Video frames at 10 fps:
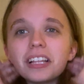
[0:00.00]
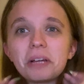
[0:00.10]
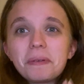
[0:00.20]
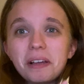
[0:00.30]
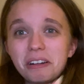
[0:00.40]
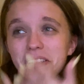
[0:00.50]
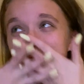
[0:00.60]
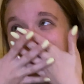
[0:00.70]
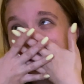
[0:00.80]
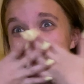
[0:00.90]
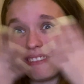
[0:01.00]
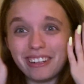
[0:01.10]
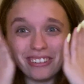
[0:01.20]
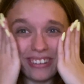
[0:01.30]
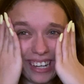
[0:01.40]
oh my god, this is so crazy. I'm
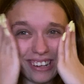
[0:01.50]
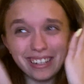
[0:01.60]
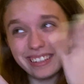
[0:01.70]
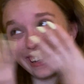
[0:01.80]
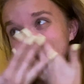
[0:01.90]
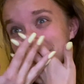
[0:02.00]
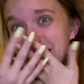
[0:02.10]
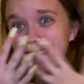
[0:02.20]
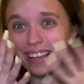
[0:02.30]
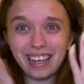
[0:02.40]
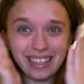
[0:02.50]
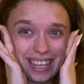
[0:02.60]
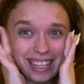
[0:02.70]
graduating college. I can't believe it.